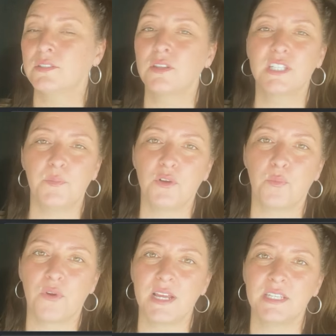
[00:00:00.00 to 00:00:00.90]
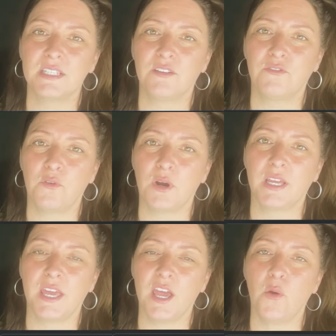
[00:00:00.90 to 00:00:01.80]
So the typical price for a
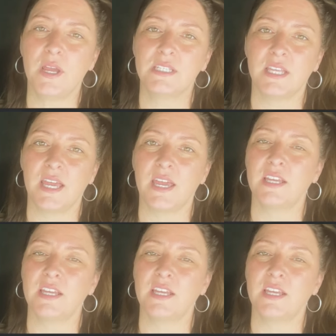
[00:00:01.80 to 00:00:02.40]
KOA stay